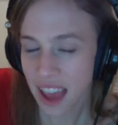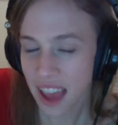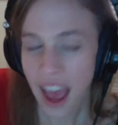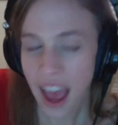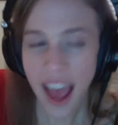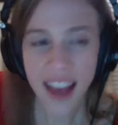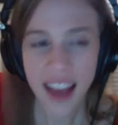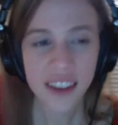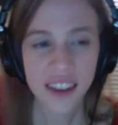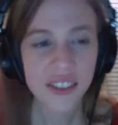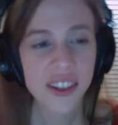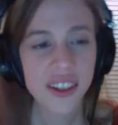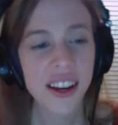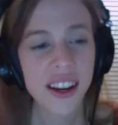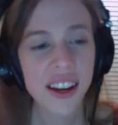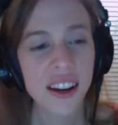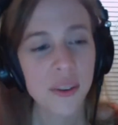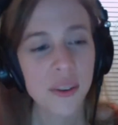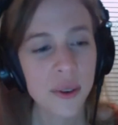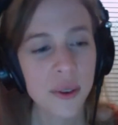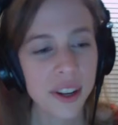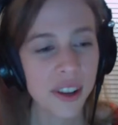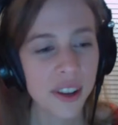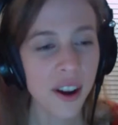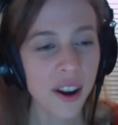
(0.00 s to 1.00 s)
Actually, I don't
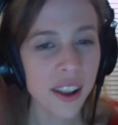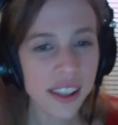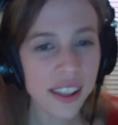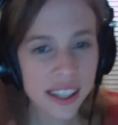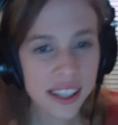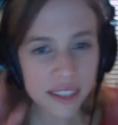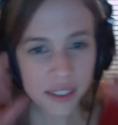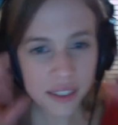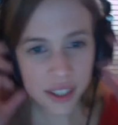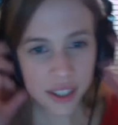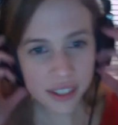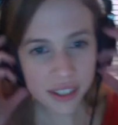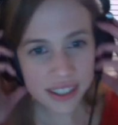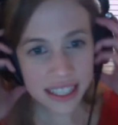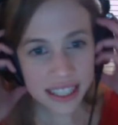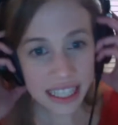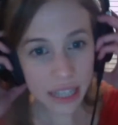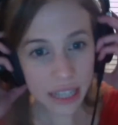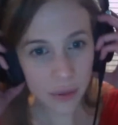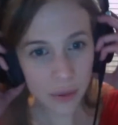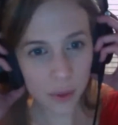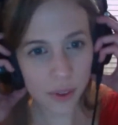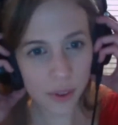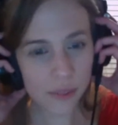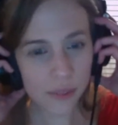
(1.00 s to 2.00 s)
want to call it even a
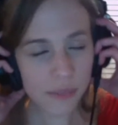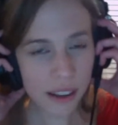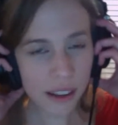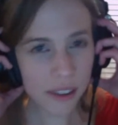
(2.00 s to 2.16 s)
sequel.